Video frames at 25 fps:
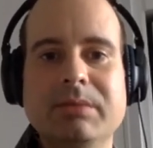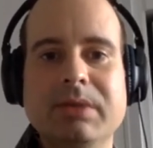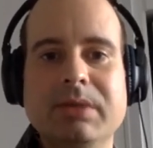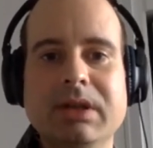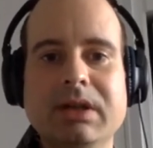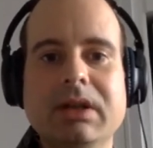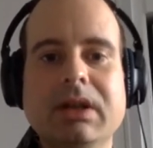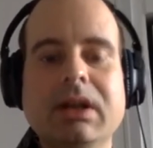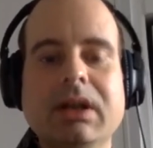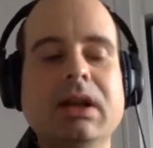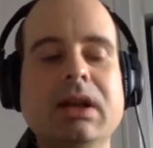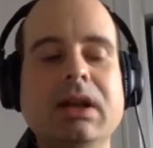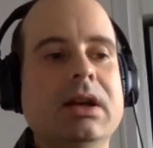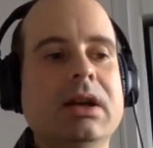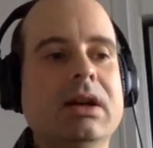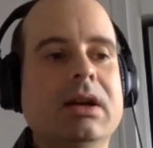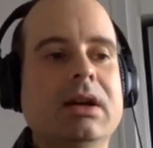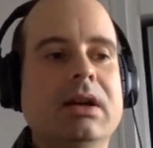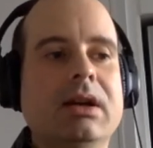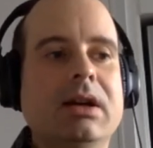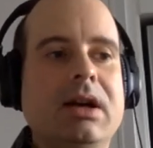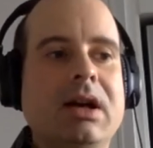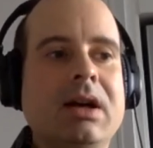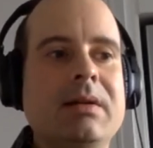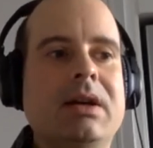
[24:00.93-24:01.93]
But
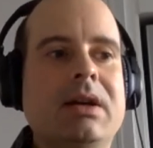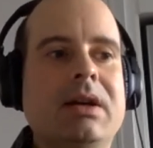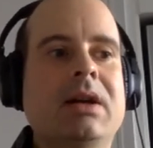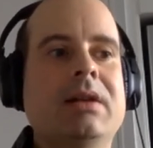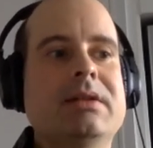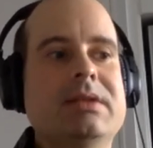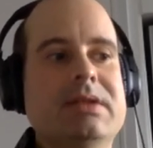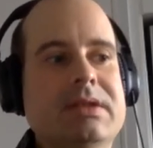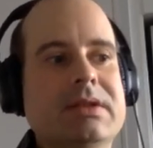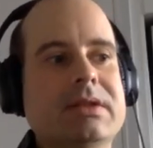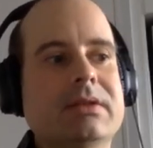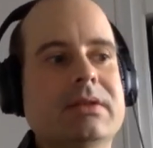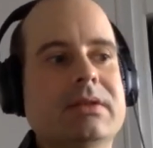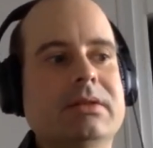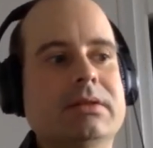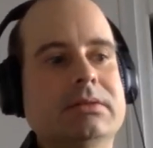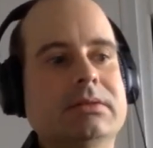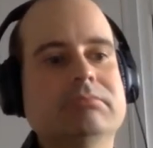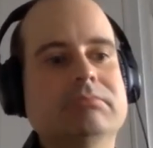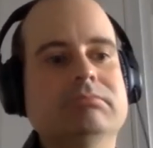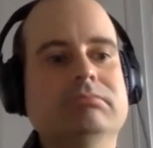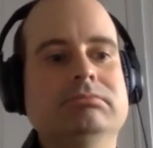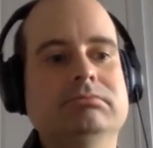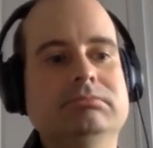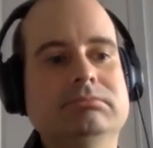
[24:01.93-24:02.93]
uh, I, I
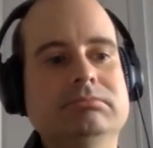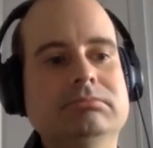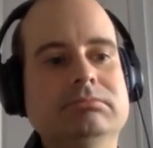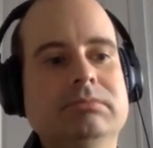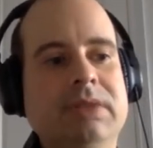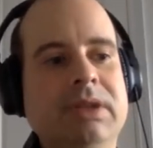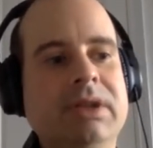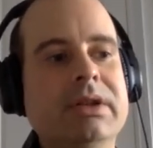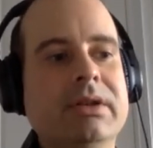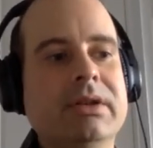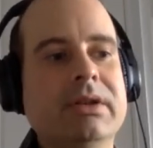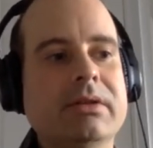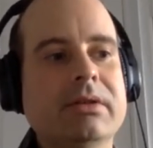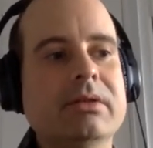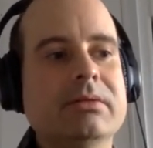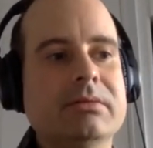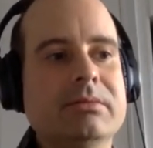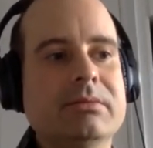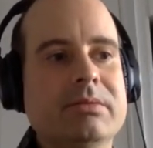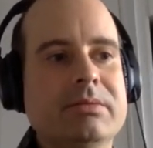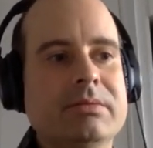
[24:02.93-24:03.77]
still, you know,